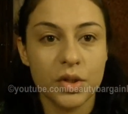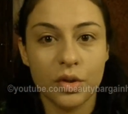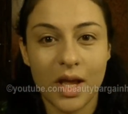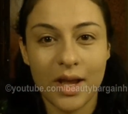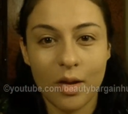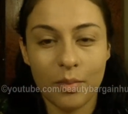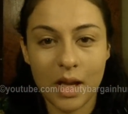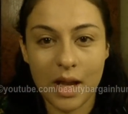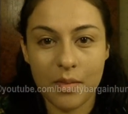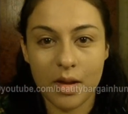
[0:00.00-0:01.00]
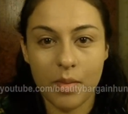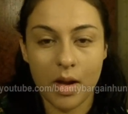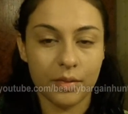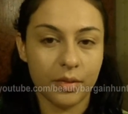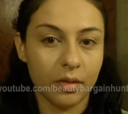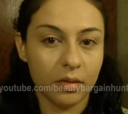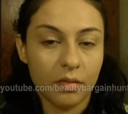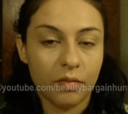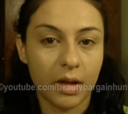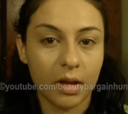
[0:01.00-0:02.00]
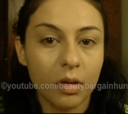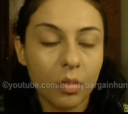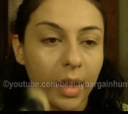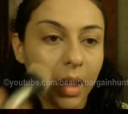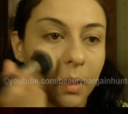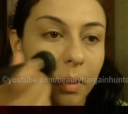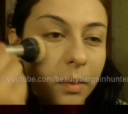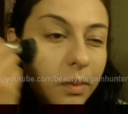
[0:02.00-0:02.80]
So now I apply my powder in a regular way.